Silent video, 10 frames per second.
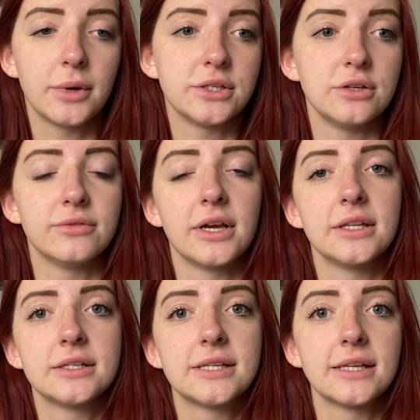I do find
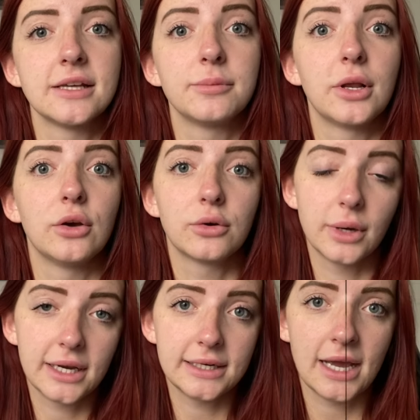the setup a lot
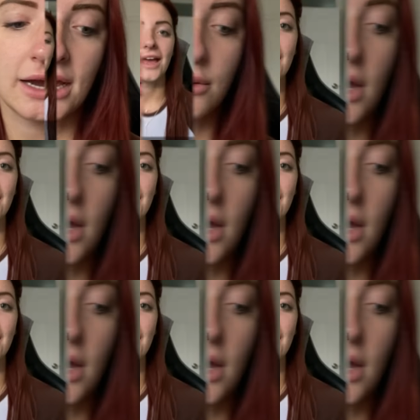quicker now.